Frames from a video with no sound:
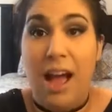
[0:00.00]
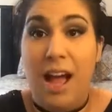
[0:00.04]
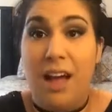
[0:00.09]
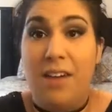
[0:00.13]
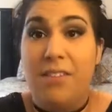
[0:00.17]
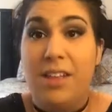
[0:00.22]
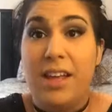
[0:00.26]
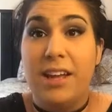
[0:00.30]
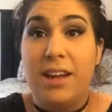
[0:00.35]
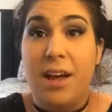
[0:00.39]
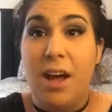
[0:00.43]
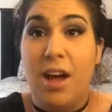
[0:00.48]
I
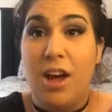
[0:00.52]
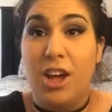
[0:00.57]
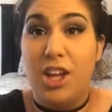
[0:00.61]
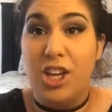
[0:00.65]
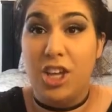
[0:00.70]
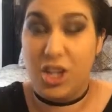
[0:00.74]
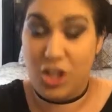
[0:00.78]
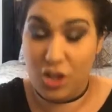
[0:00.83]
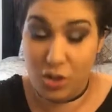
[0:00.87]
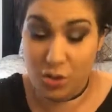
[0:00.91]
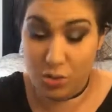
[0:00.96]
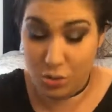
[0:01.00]
have like a
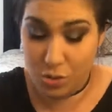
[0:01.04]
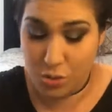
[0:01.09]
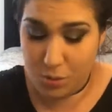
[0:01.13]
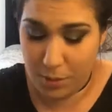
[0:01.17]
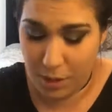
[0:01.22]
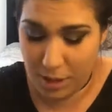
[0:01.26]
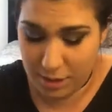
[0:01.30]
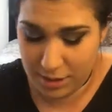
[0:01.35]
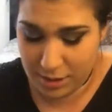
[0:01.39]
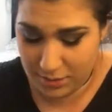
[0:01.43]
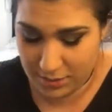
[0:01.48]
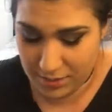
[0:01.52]
huge
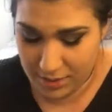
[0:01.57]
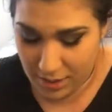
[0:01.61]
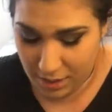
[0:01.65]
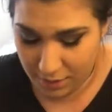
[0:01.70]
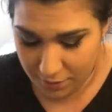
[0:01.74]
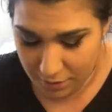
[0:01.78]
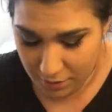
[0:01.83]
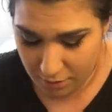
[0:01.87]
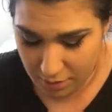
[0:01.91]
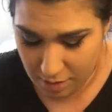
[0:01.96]
box of stuff,